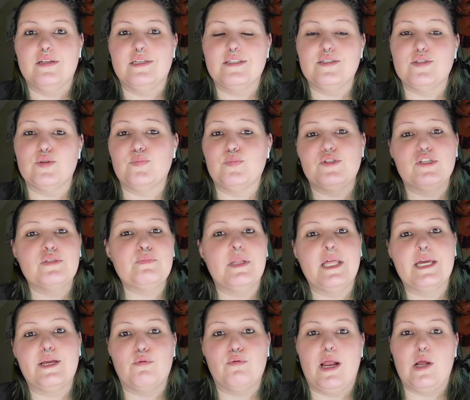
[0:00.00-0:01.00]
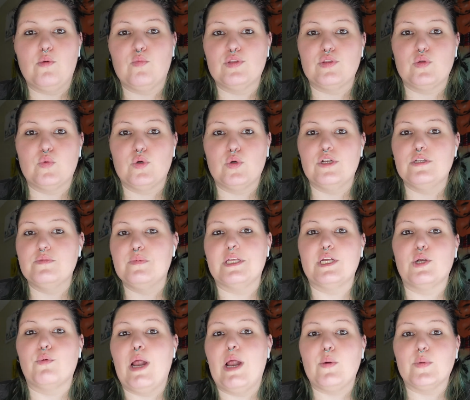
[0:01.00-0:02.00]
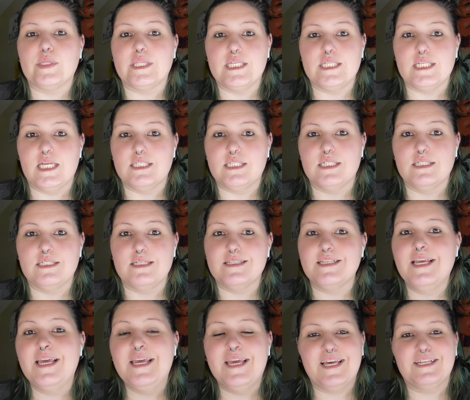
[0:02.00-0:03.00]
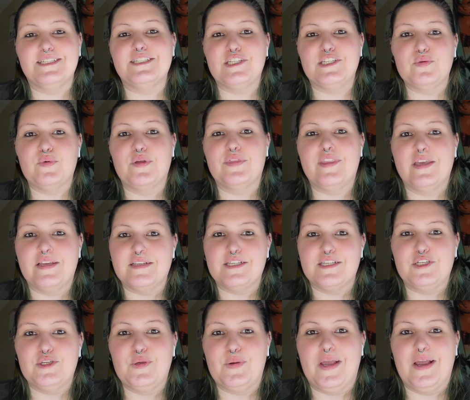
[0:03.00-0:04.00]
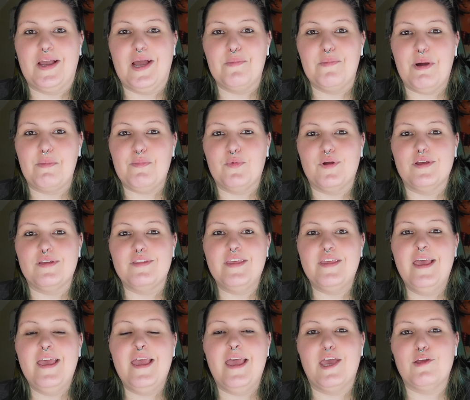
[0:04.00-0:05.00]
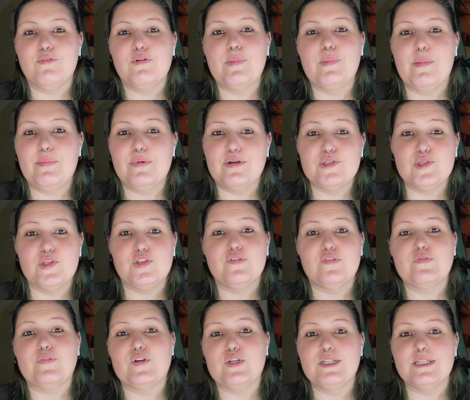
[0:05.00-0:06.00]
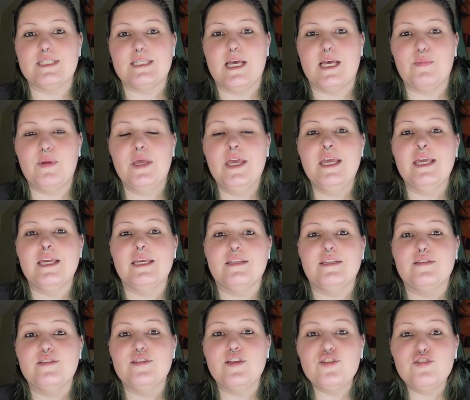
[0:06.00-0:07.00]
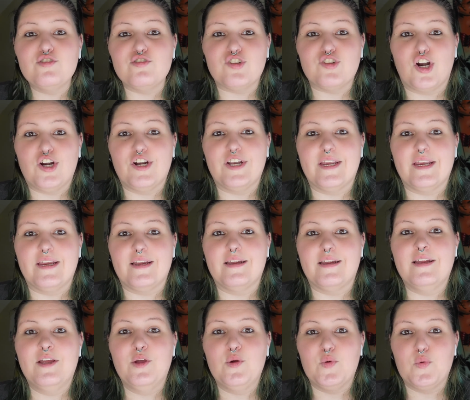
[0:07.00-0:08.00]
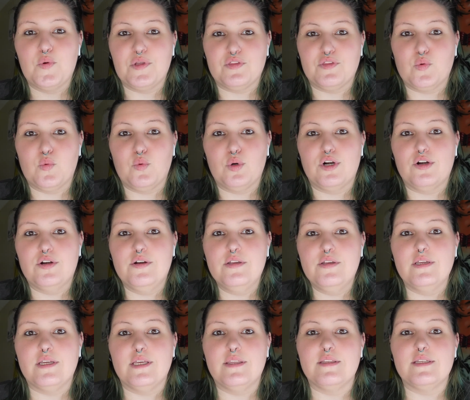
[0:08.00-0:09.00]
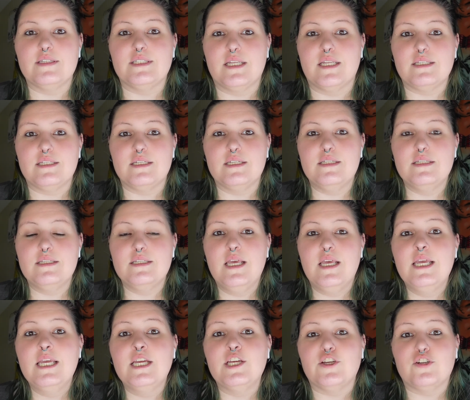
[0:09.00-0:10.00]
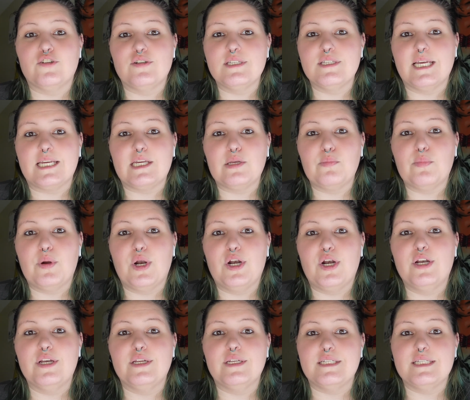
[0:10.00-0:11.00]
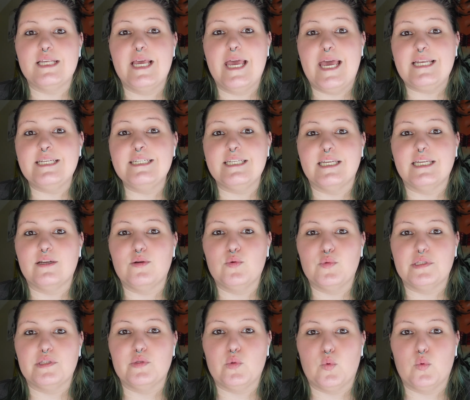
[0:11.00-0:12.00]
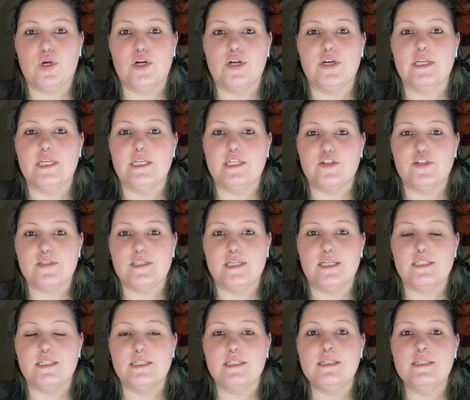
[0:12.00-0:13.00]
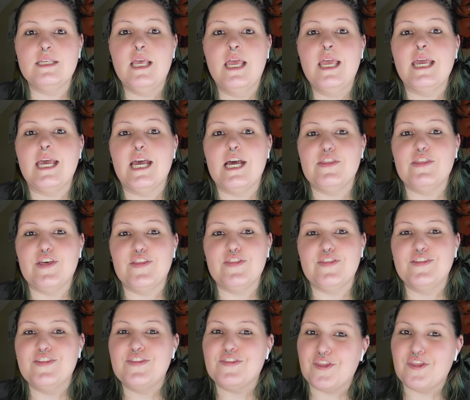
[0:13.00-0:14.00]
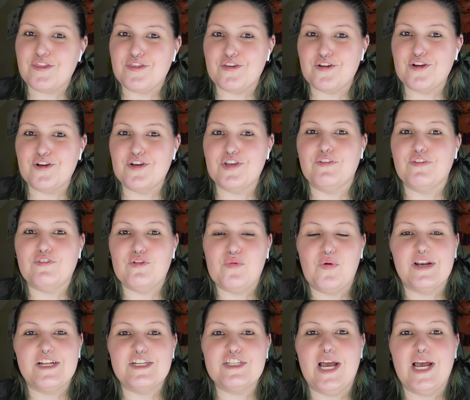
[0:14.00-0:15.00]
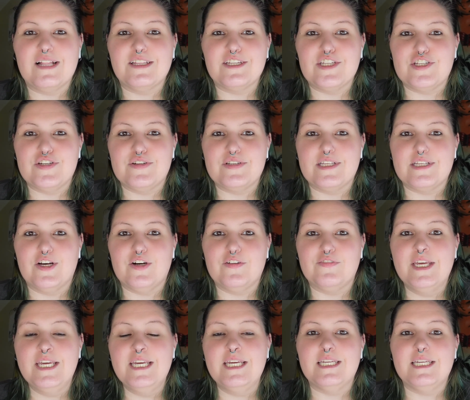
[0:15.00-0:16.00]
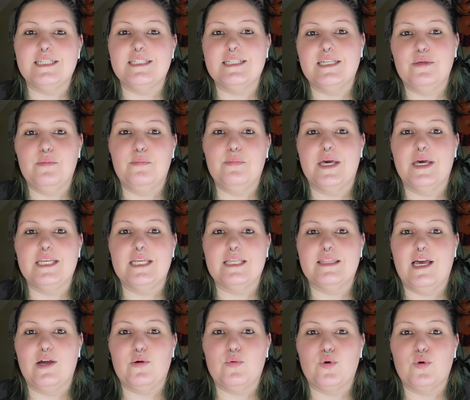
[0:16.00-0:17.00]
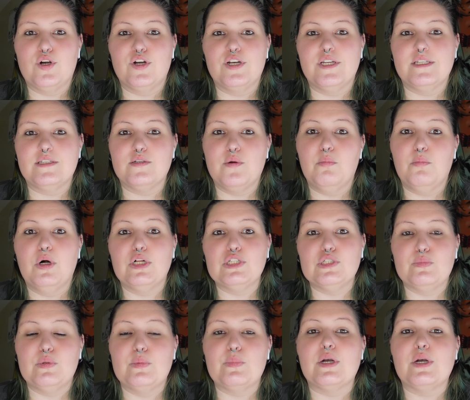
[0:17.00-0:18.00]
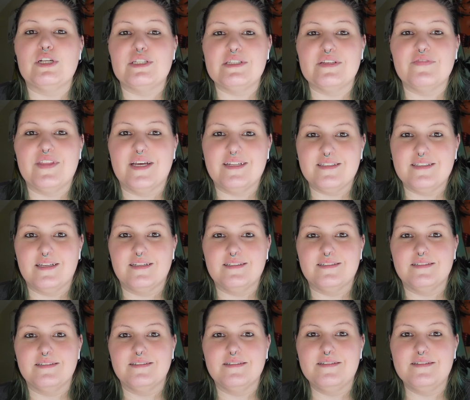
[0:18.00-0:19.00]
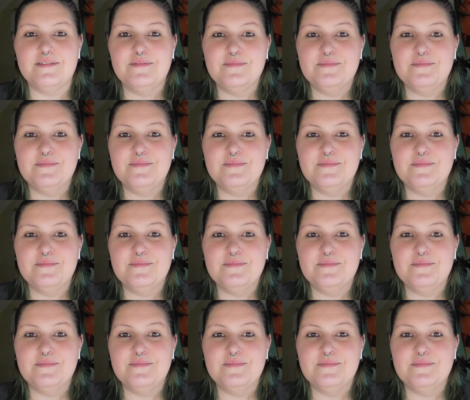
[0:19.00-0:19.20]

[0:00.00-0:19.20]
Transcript: And so just play around with the words, play around with the sentences, and see what things that you can come up with. And remember, so the first step is starting with the word in the sentence. Your second part is ending with the word in your sentence. And then the third, if you want to challenge yourself, is embedding that word into multiple parts of that sentence.